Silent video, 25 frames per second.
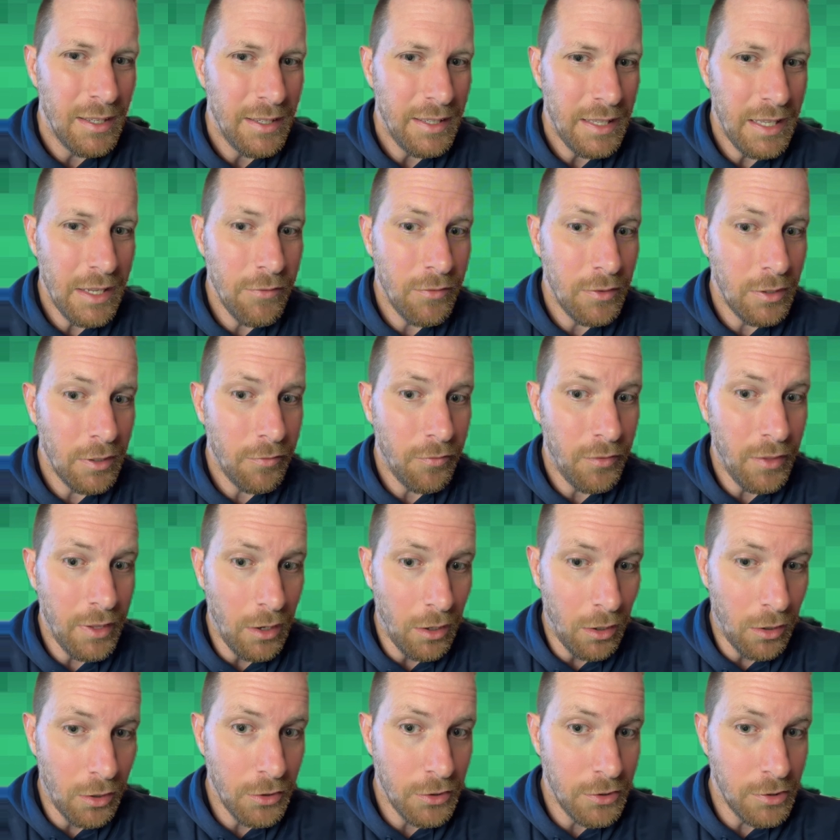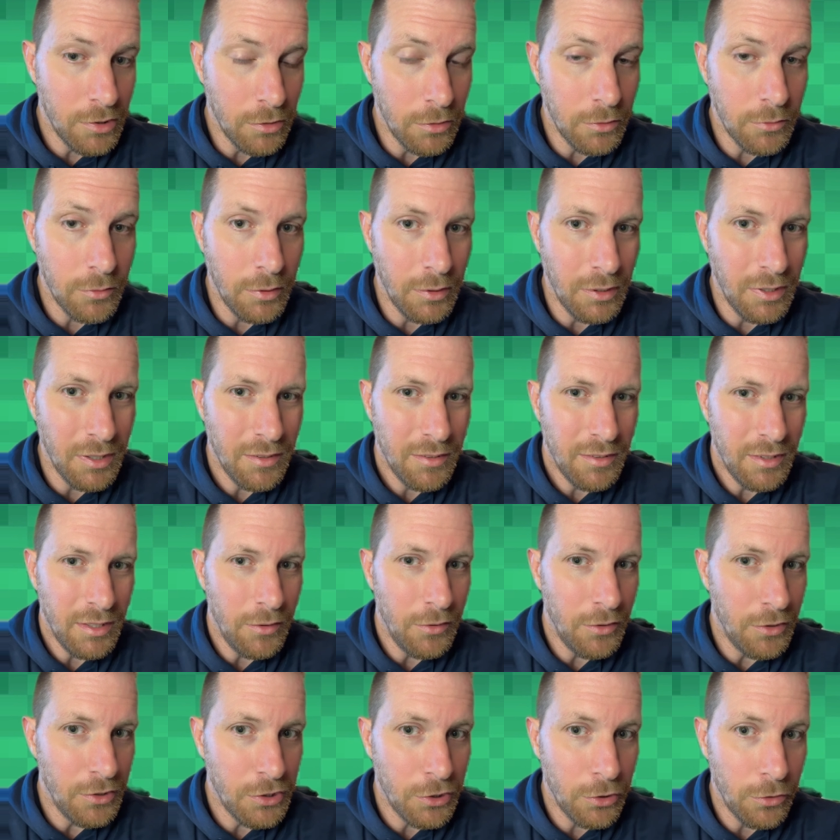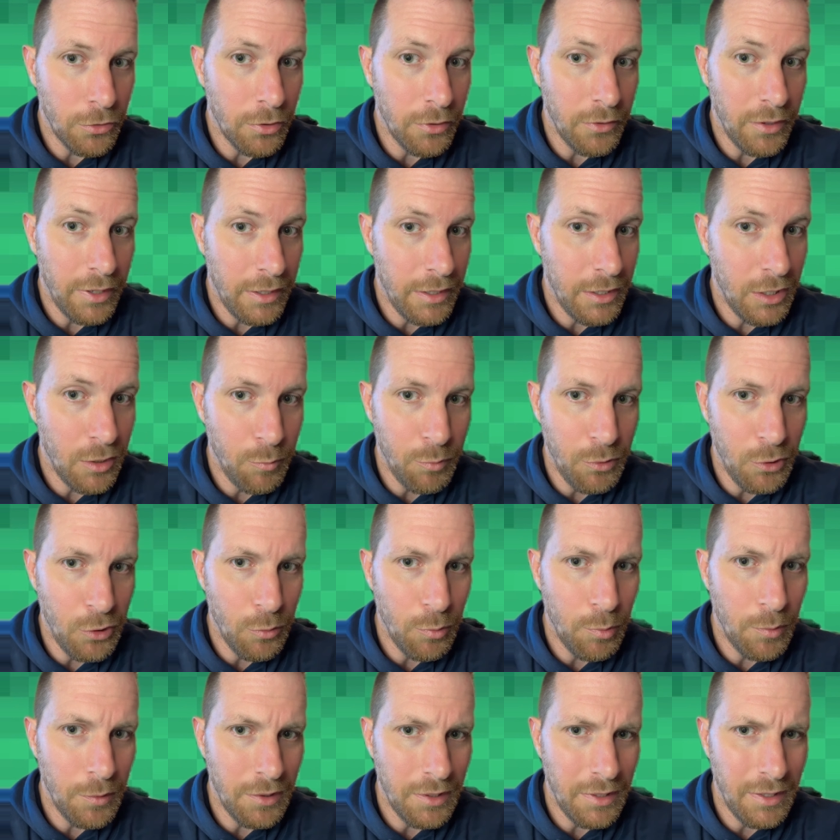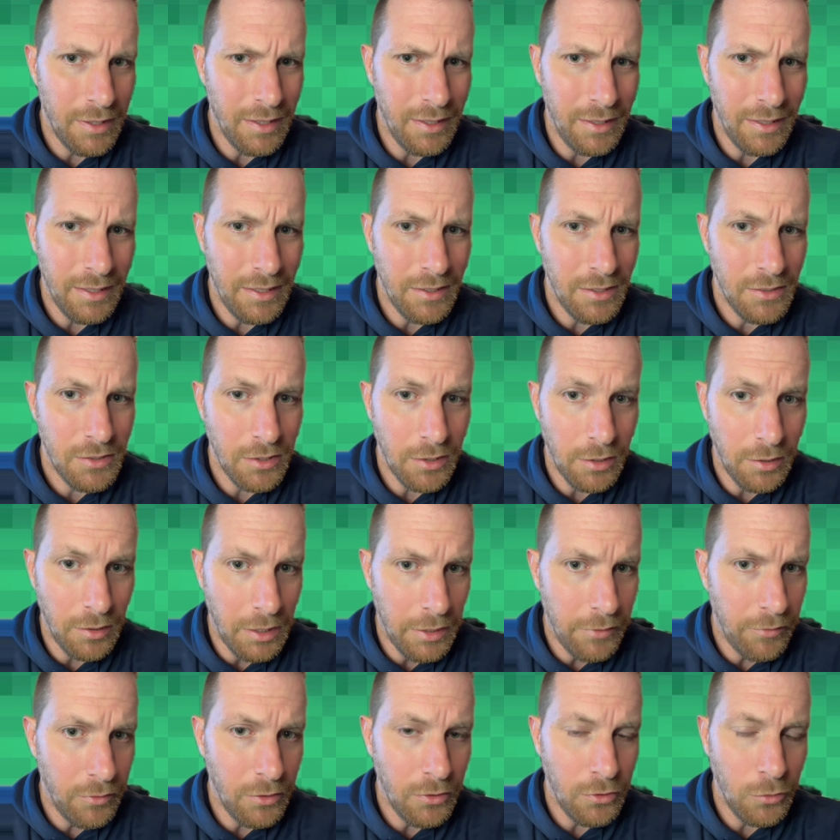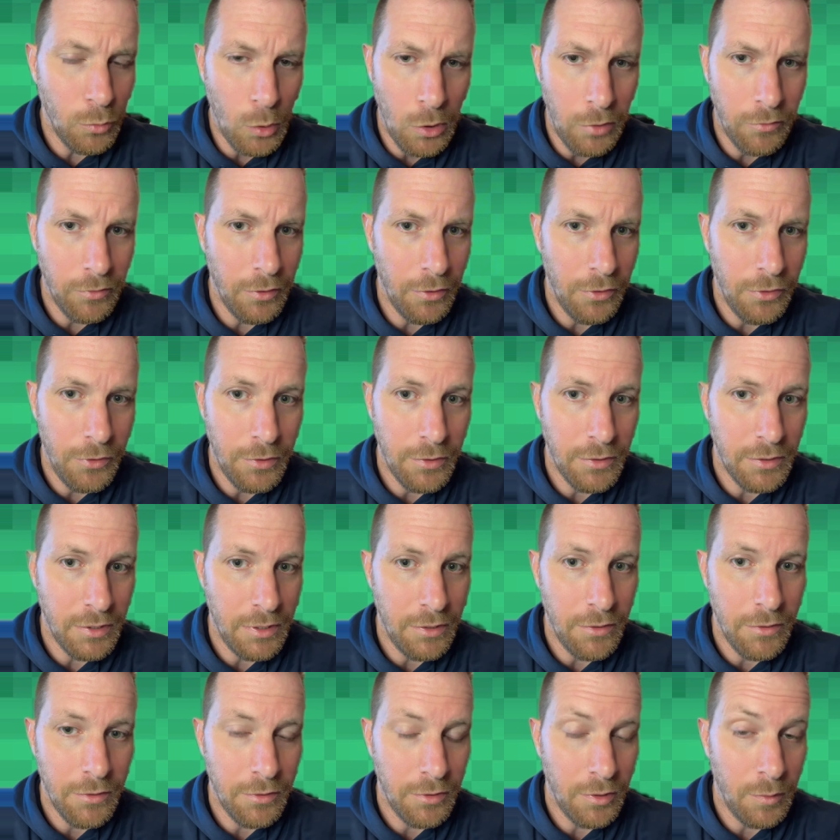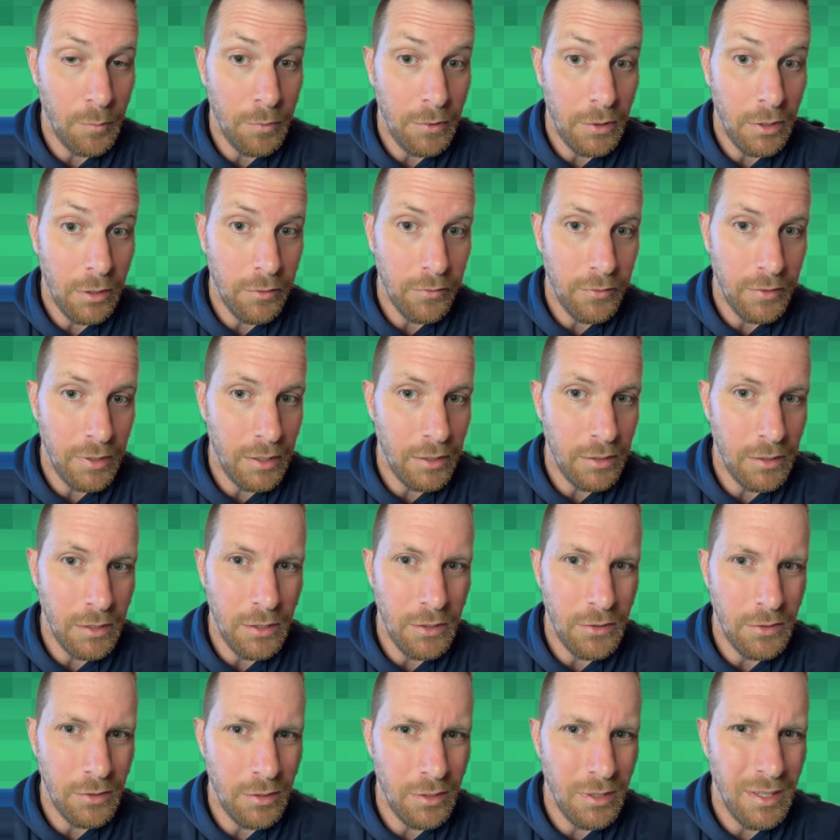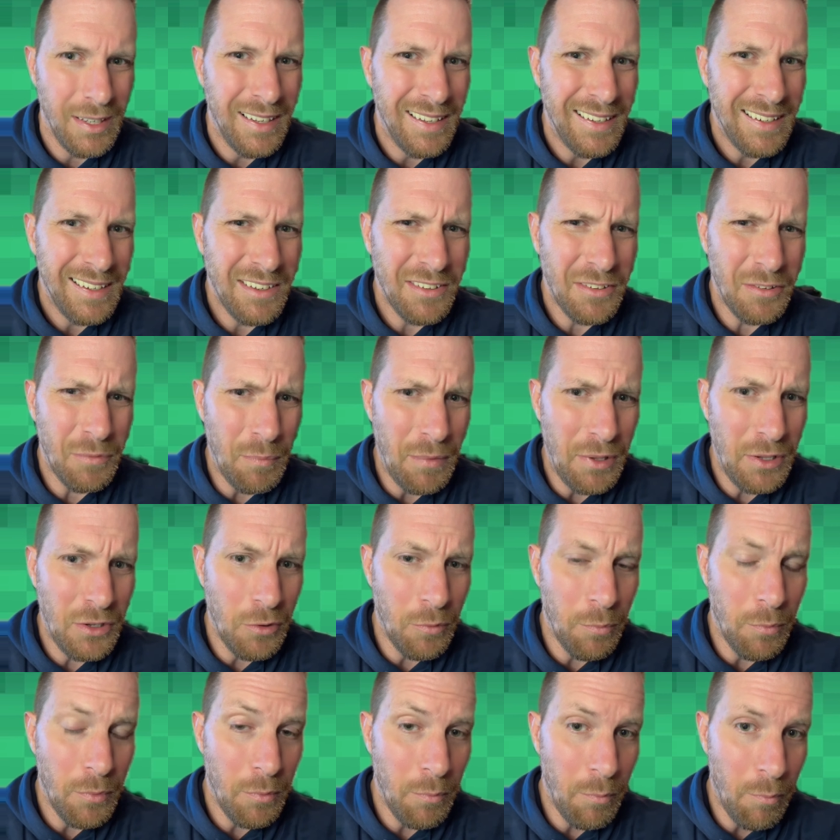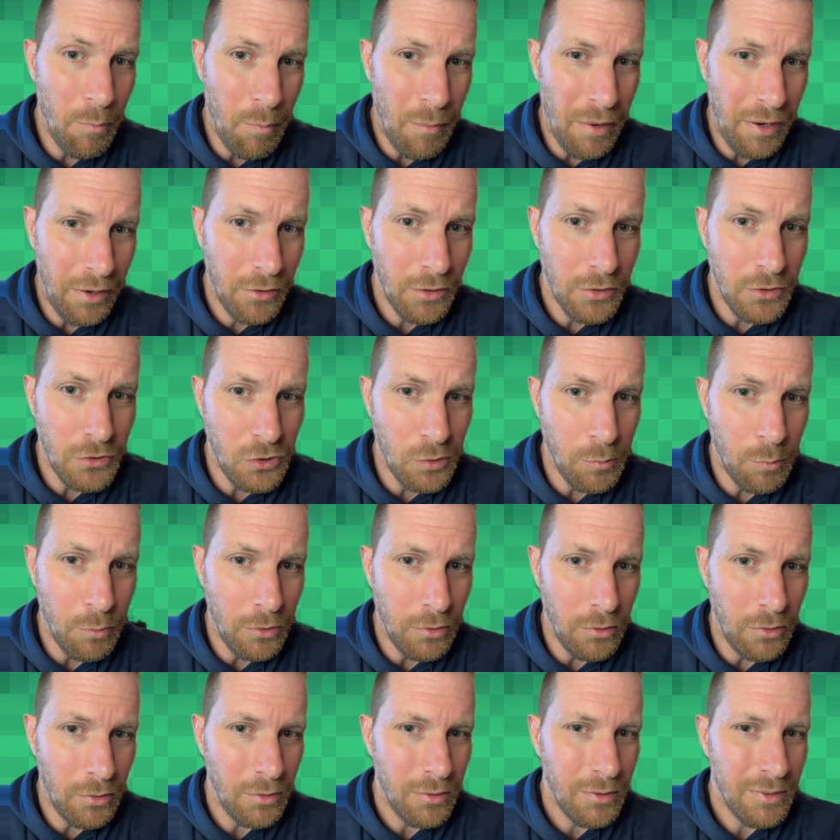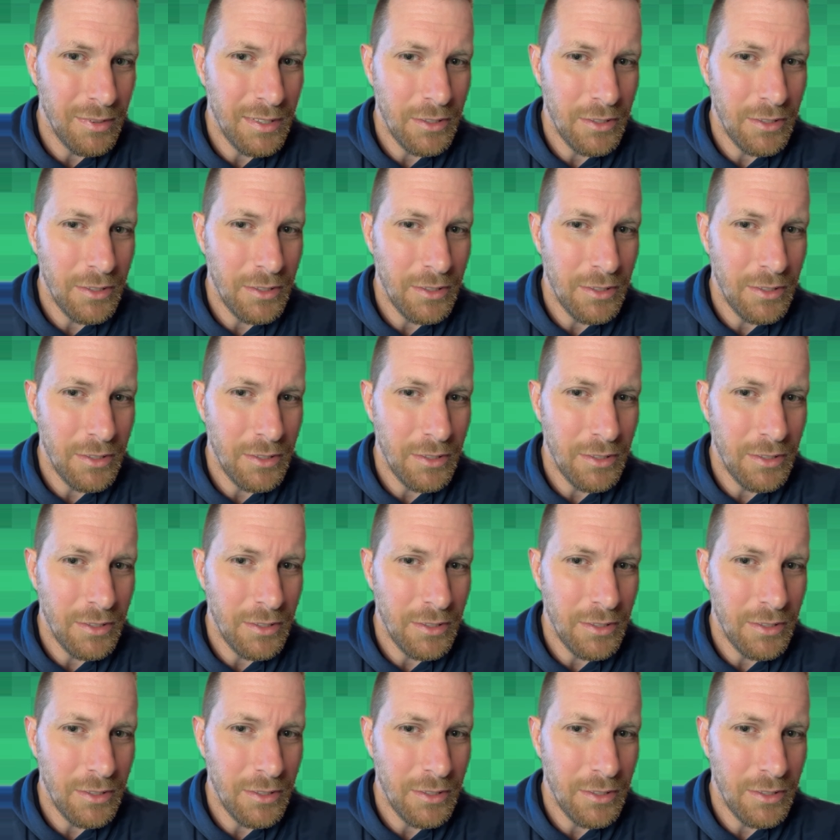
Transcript: Even if they are children, let's say they're children that hit puberty at age 11, 12, or 13 or something of that nature, doesn't make them marriageable.